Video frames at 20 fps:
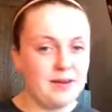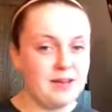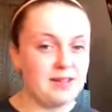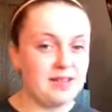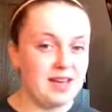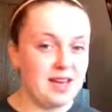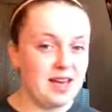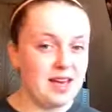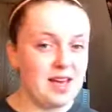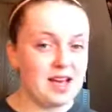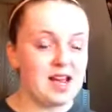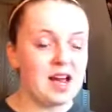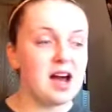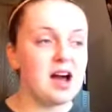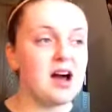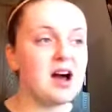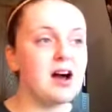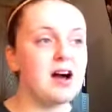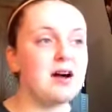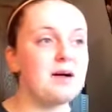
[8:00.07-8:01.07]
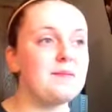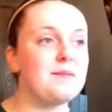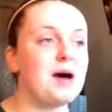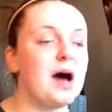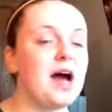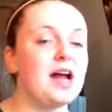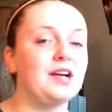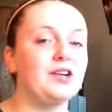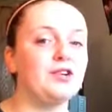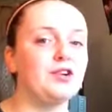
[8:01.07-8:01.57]
I think. Um,
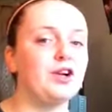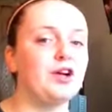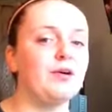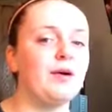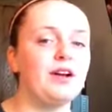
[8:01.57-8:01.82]
I don't know.